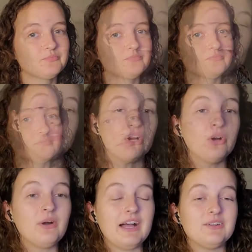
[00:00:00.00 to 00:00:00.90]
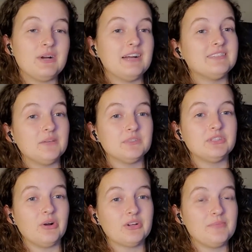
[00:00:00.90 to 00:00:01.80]
Although I don't have time to
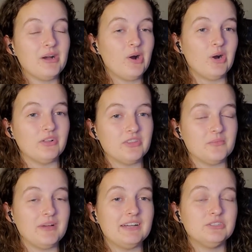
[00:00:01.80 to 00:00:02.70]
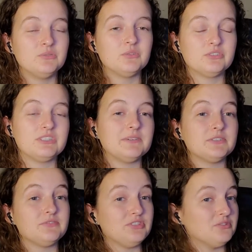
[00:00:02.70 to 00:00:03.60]
talk about all of them, I do want to cover
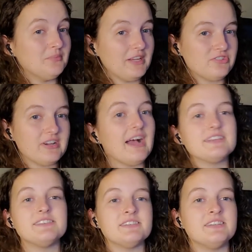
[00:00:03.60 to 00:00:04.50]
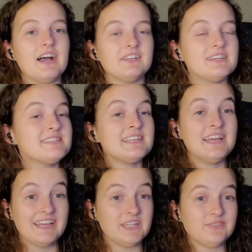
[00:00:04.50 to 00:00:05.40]
a few major accents and dialects,
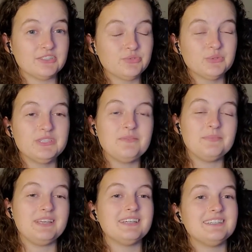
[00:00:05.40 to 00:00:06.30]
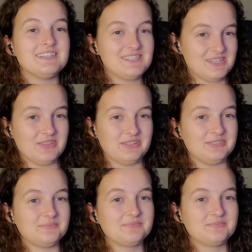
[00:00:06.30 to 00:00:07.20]
and the first one being
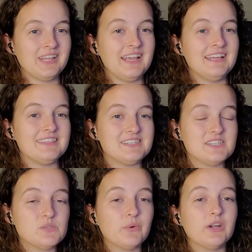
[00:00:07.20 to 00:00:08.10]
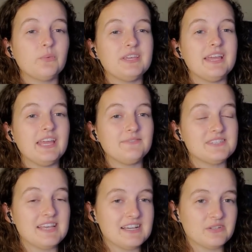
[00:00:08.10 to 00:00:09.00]
Southern. This is where we
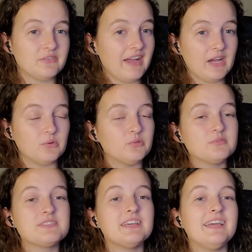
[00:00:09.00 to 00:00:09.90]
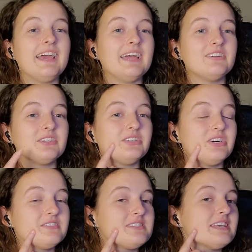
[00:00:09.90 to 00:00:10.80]
emphasize our vowels, and our
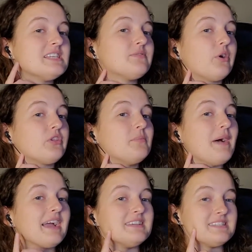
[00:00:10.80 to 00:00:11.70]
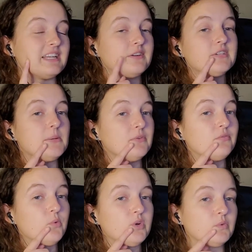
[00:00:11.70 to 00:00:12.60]
tongue stays farther back instead of coming
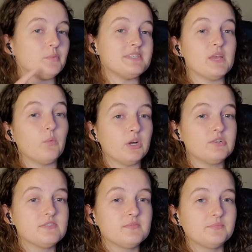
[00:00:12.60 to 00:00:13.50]
forward when we say words.